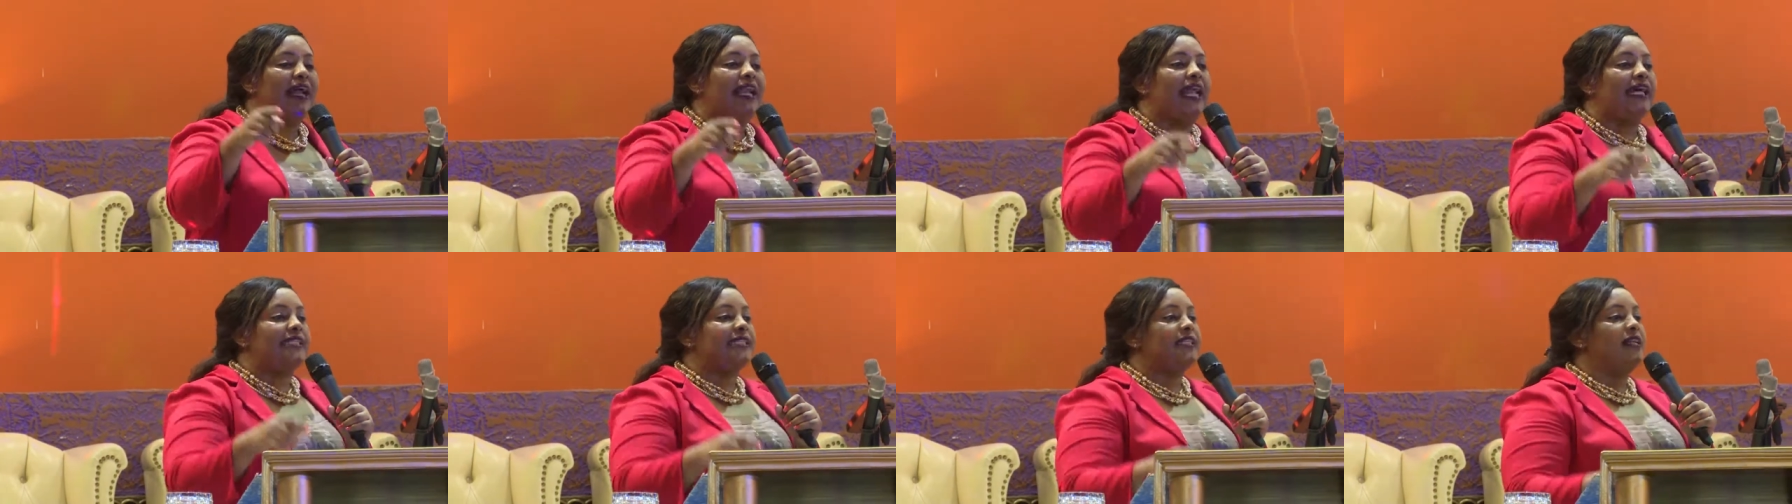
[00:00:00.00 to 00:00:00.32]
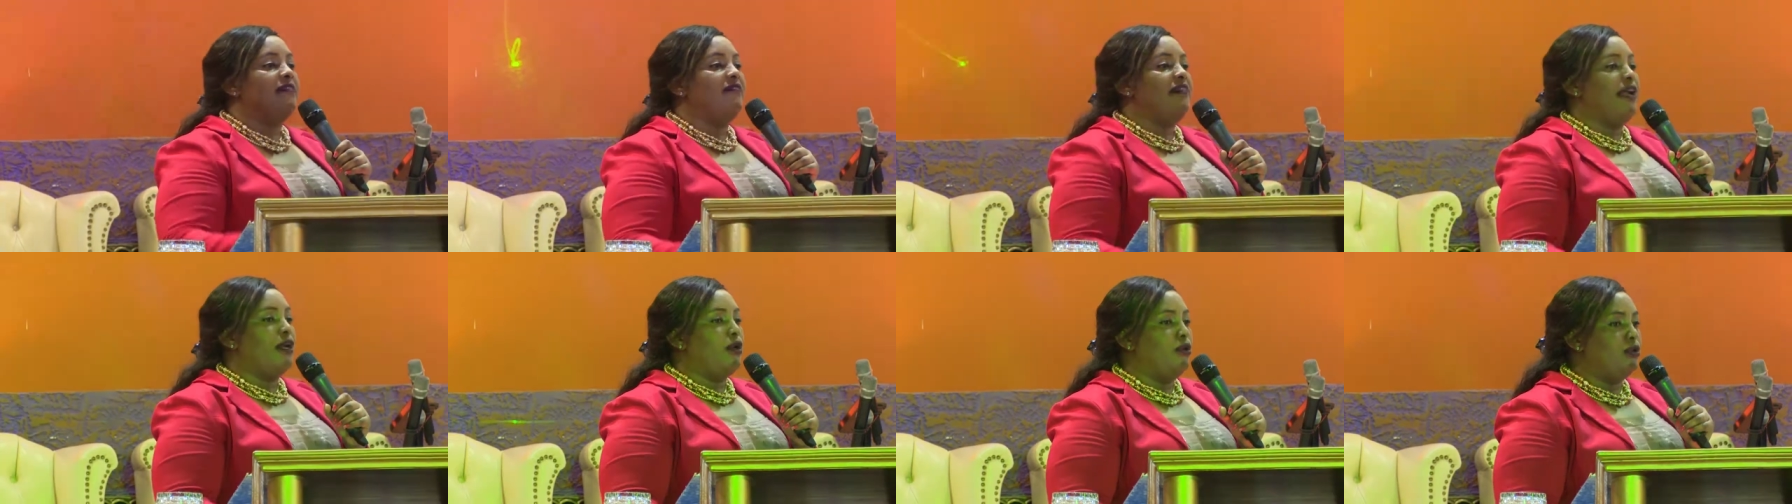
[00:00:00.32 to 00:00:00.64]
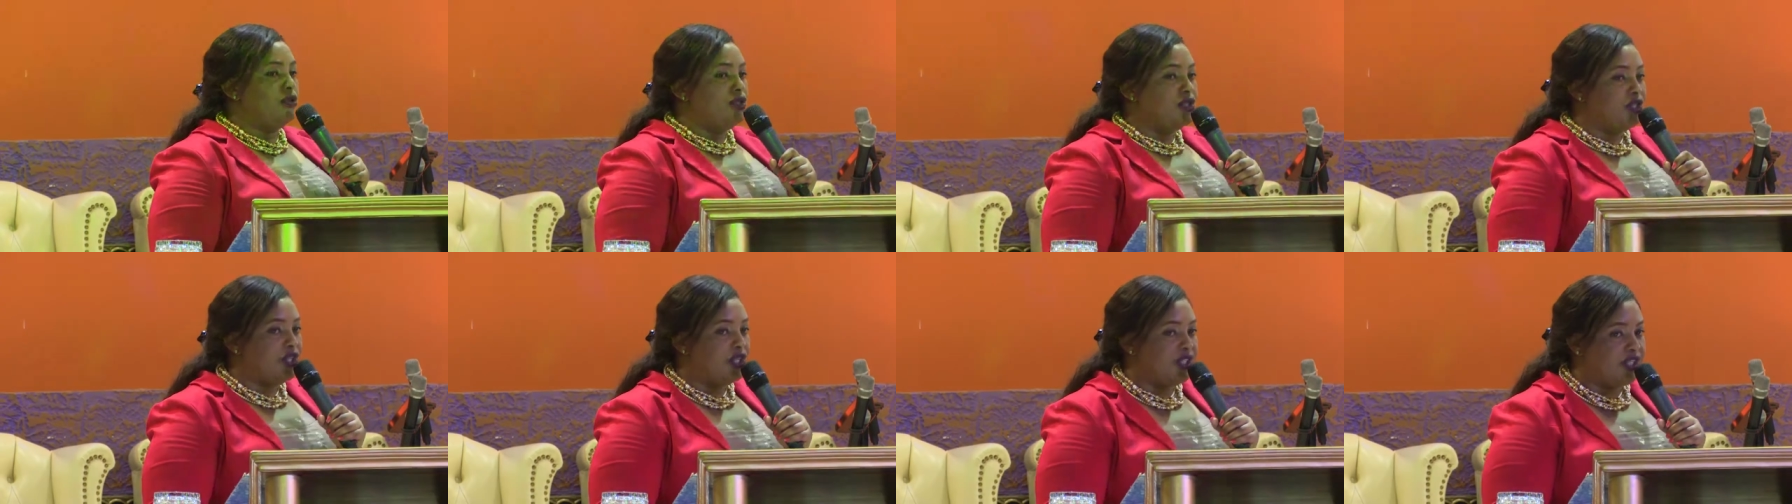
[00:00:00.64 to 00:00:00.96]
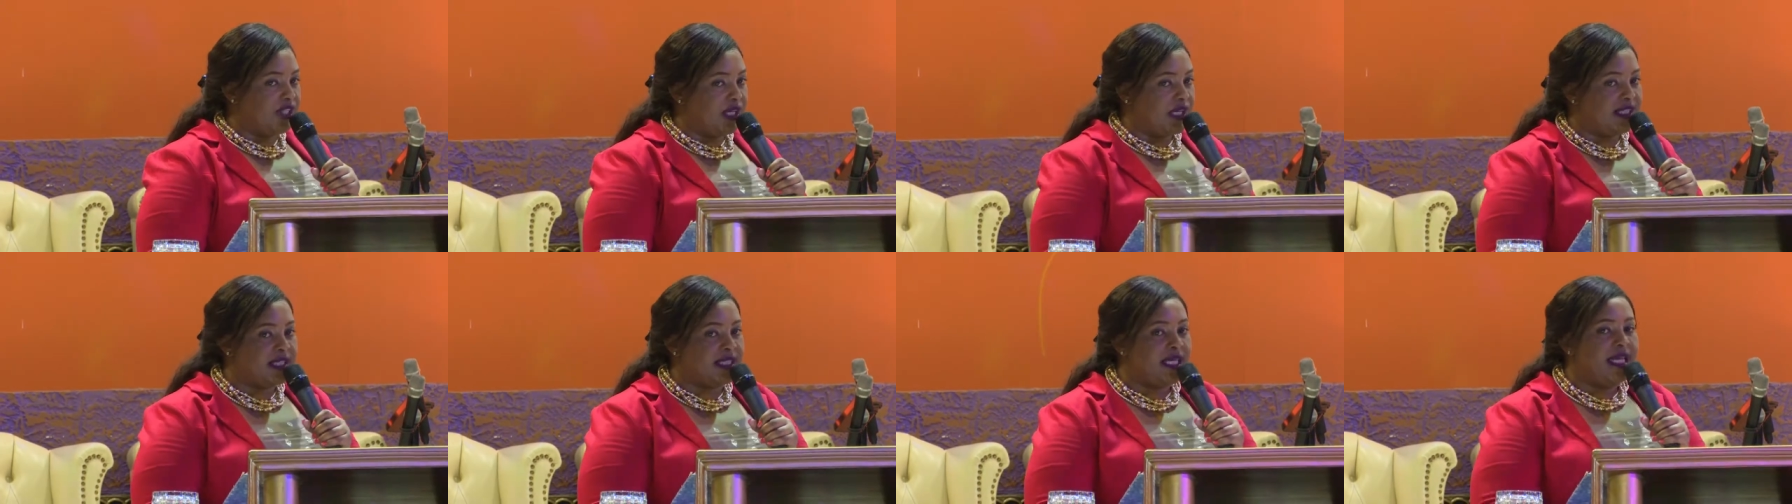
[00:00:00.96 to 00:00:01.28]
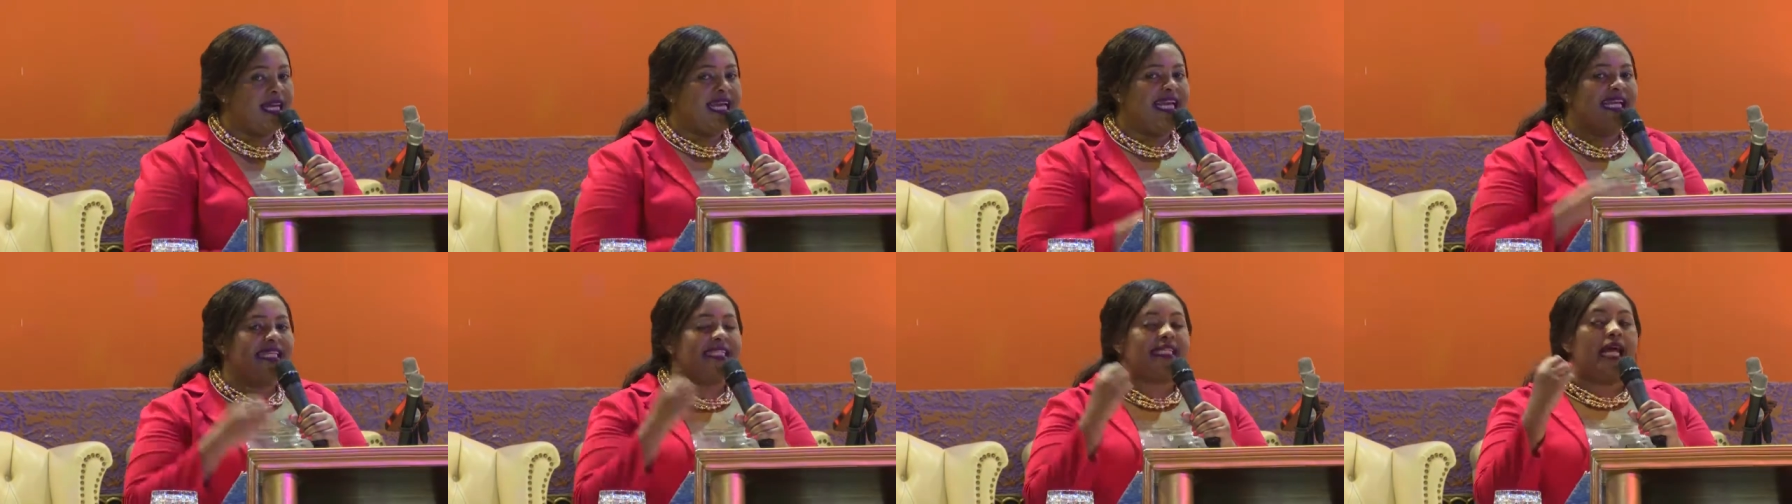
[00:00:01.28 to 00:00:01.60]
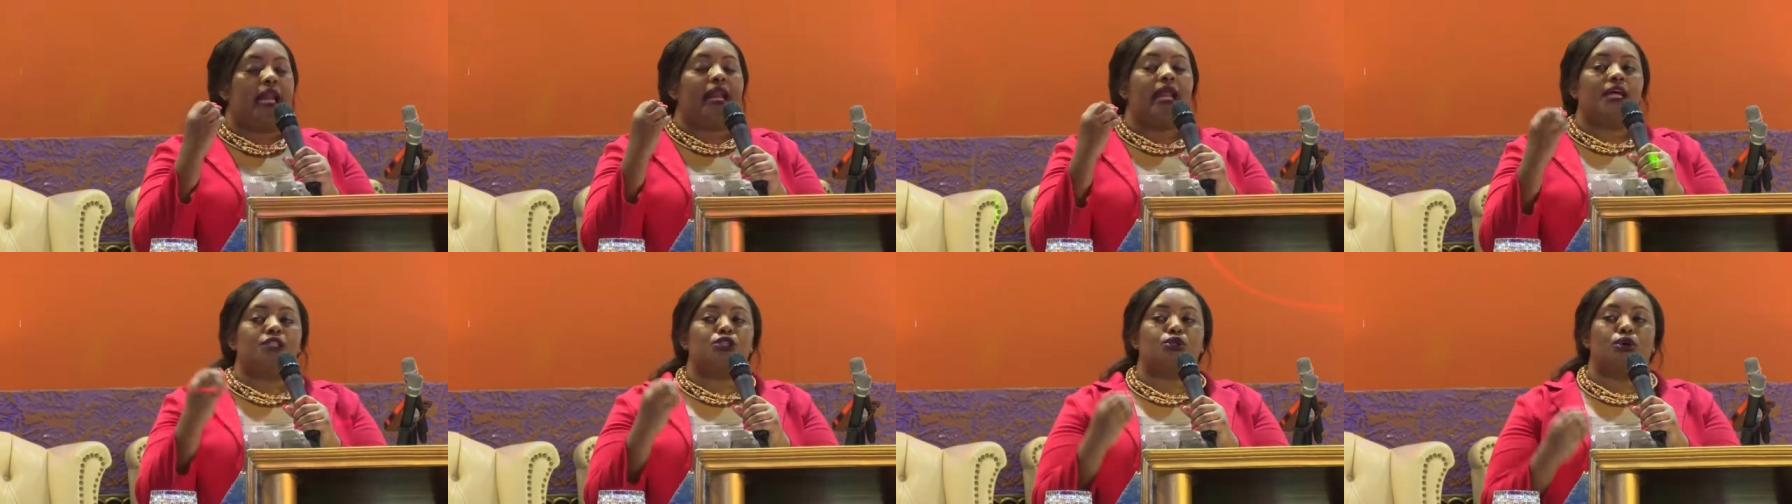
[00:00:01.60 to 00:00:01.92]
has never known Jesus. He's a
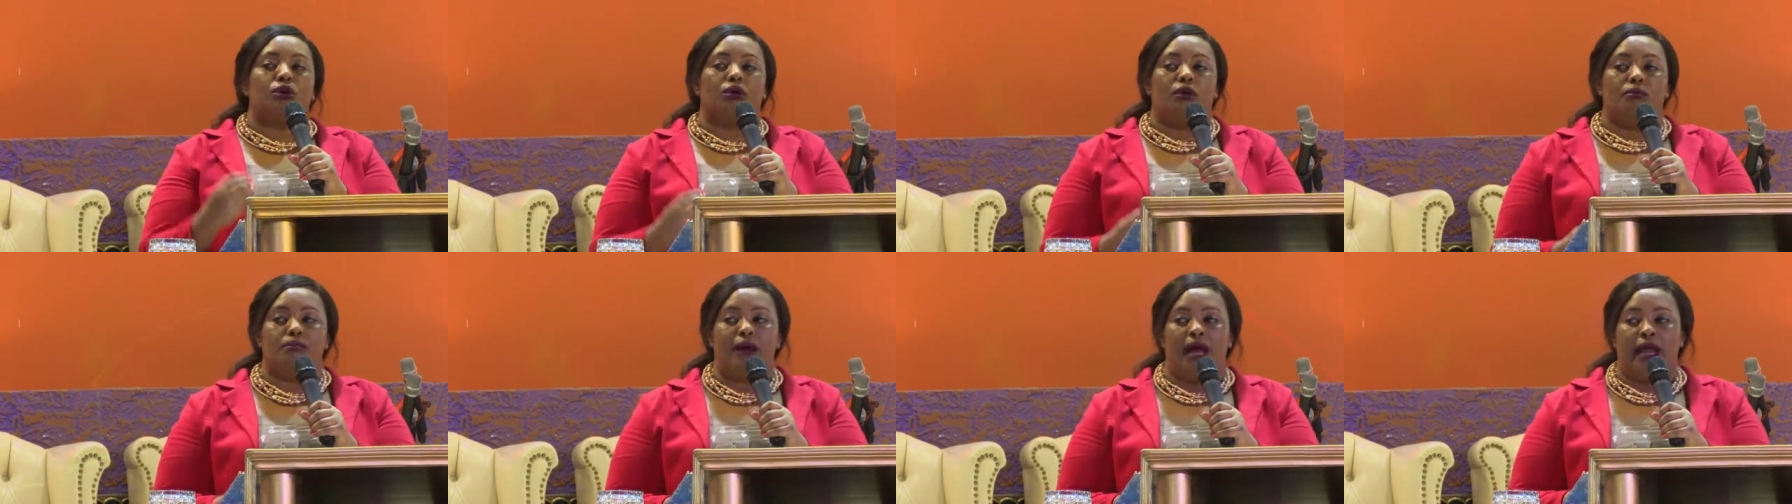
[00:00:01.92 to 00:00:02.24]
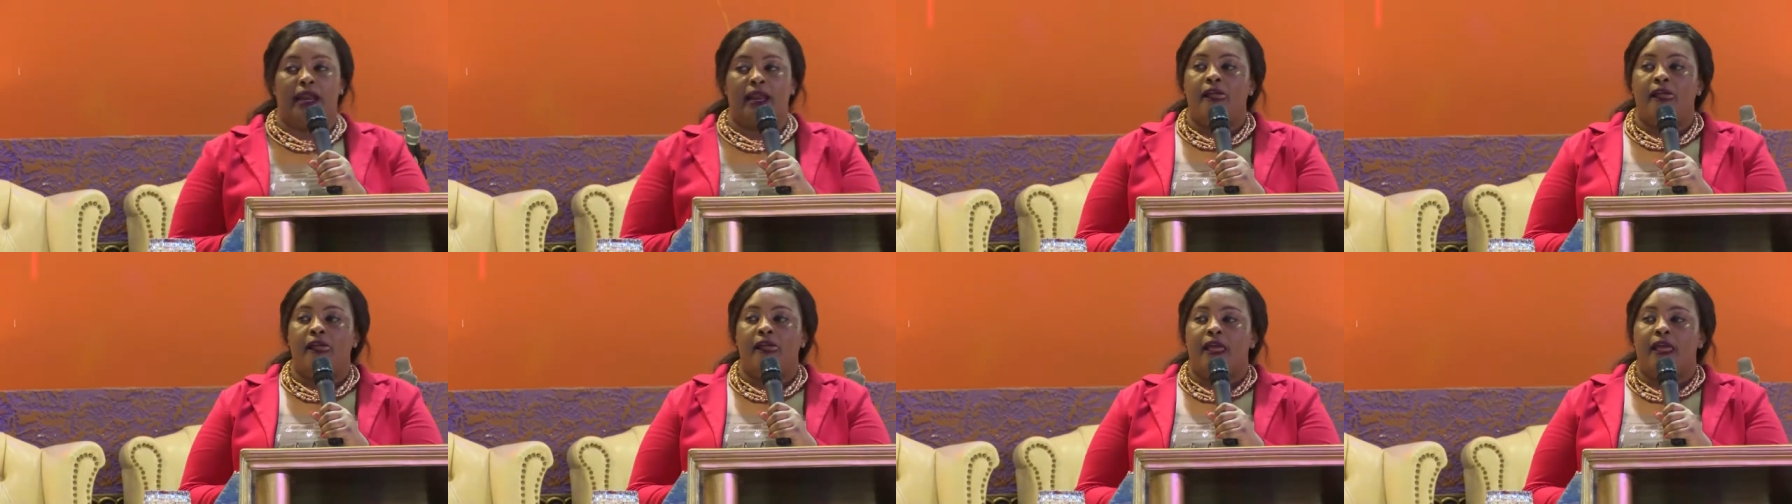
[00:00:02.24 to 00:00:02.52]
natural man.